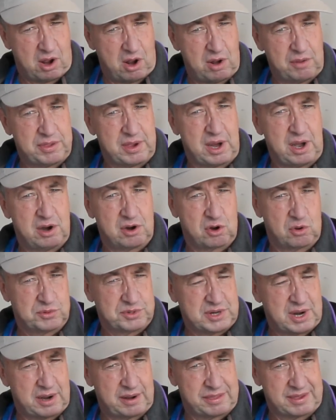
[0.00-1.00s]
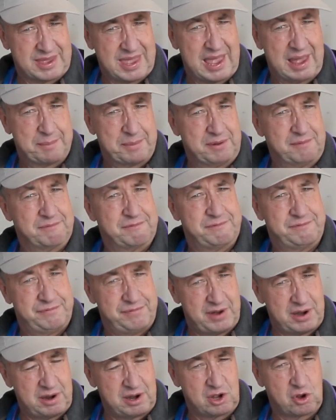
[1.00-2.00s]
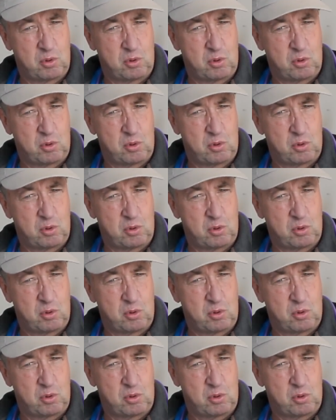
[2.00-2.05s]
all the air goes out of the cabin very